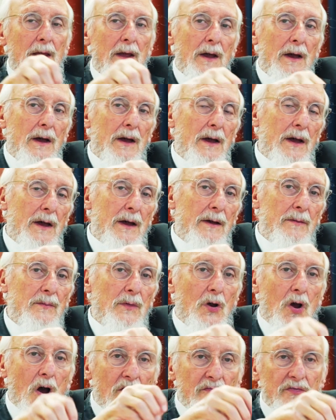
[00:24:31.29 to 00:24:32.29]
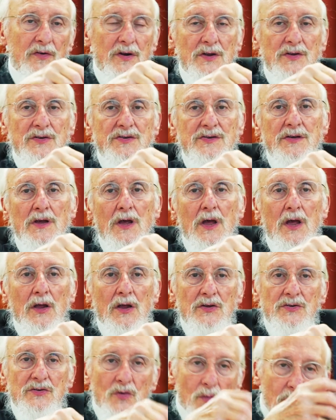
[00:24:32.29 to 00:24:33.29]
Kavod is
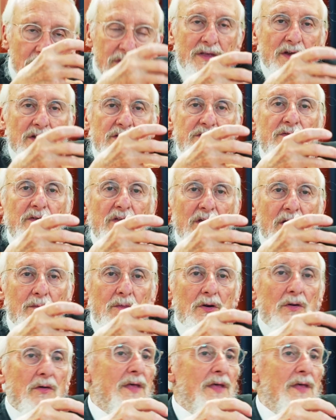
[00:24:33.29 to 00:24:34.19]
doing things for them.